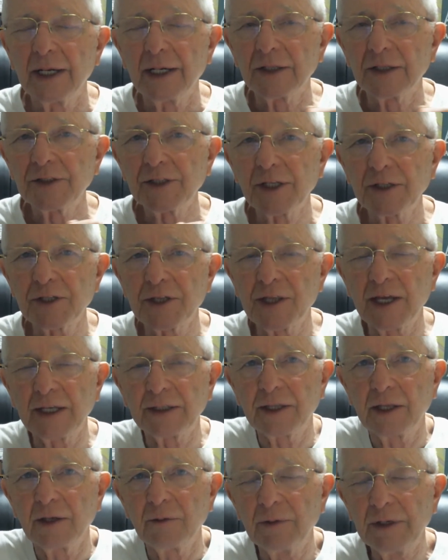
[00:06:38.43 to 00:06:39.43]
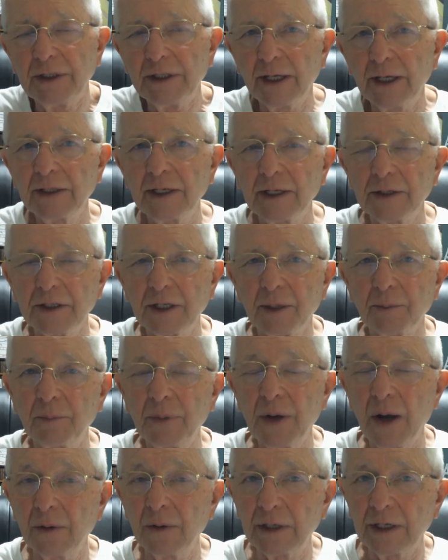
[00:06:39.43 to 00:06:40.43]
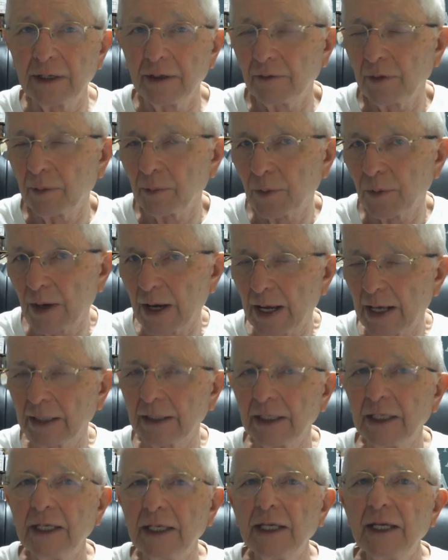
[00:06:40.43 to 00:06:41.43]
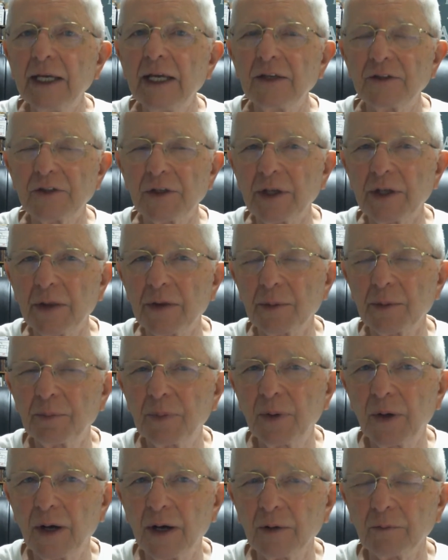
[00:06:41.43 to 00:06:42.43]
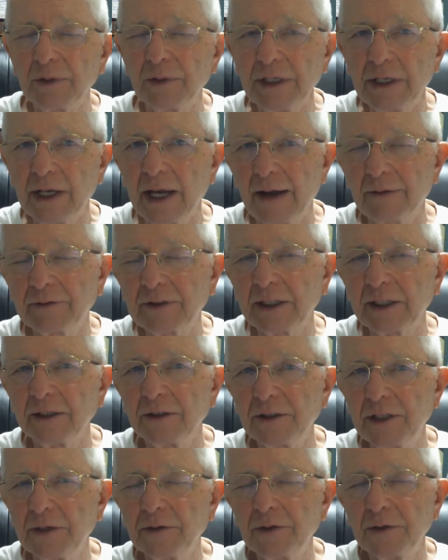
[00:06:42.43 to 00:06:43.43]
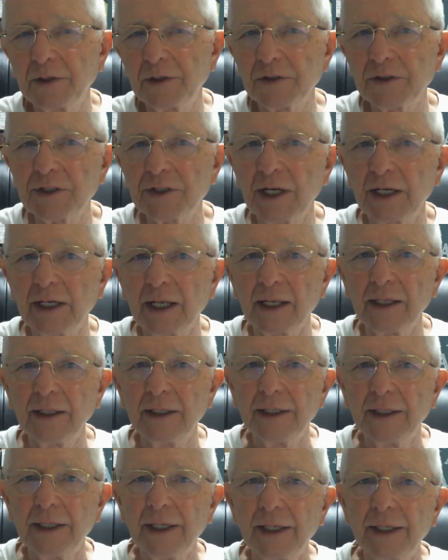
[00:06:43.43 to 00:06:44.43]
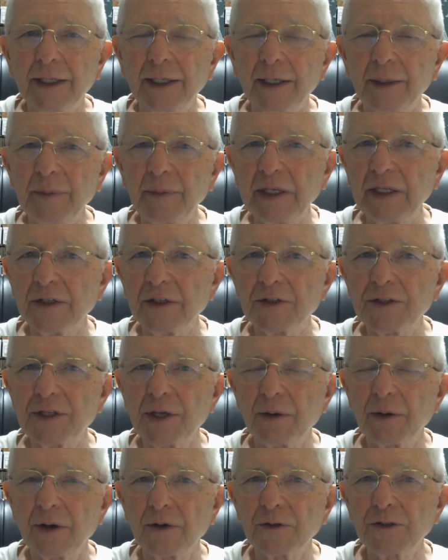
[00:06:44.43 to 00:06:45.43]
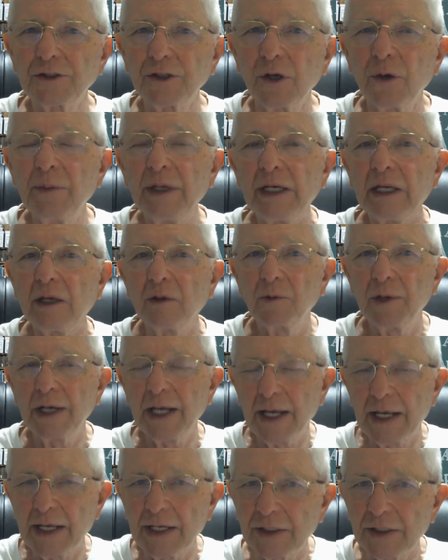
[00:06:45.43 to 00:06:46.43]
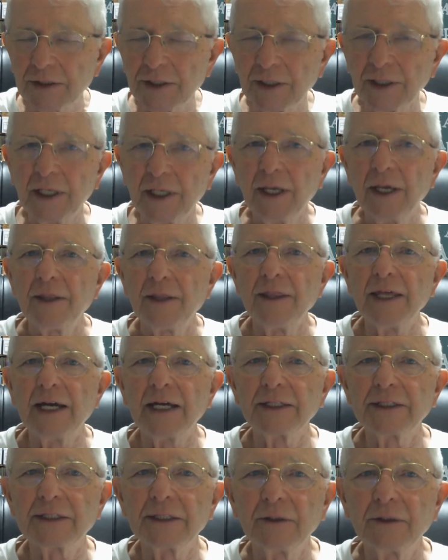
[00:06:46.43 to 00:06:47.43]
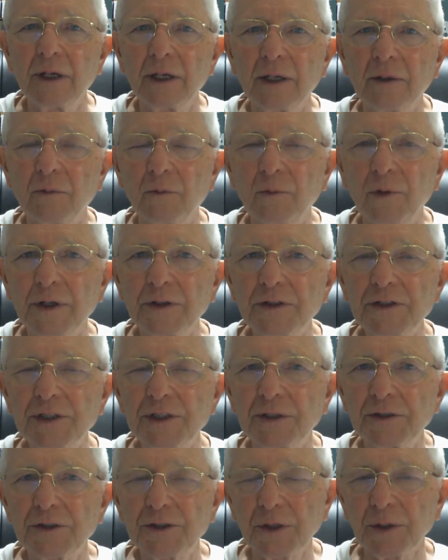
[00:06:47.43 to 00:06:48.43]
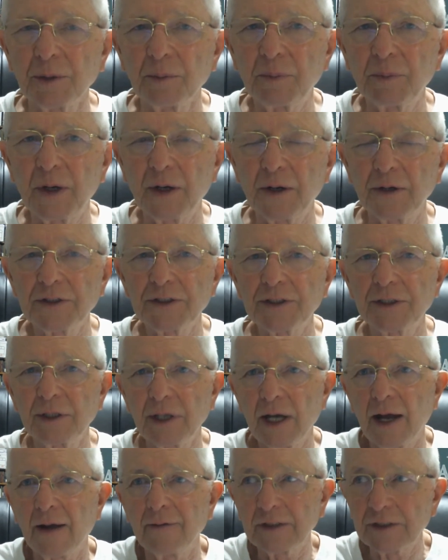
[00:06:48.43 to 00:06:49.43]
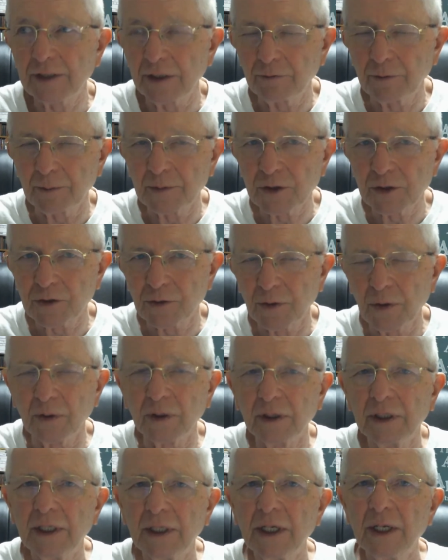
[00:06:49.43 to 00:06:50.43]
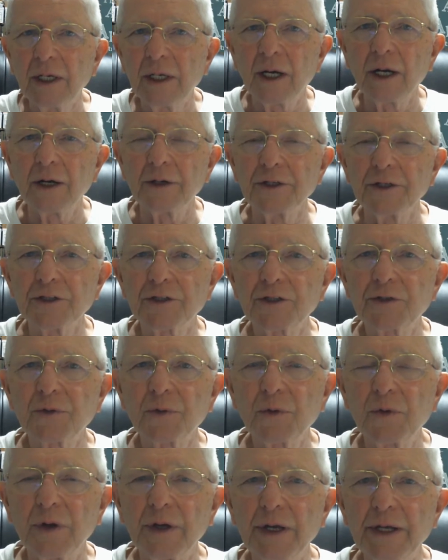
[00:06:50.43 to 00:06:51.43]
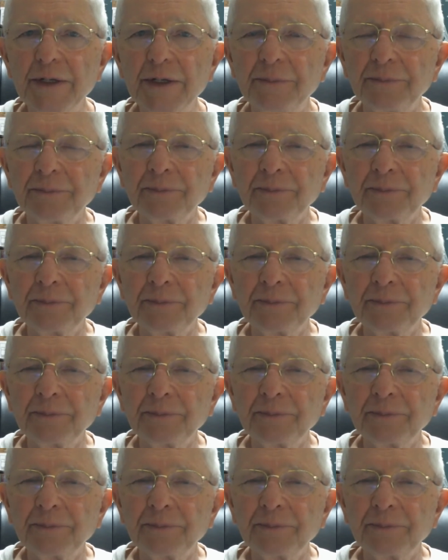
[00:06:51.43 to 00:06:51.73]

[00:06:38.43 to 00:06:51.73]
such that the redundant component of the brain is another part we have to continue to study, because there are so many ways that once certain parts, obviously from a stroke, are destroyed,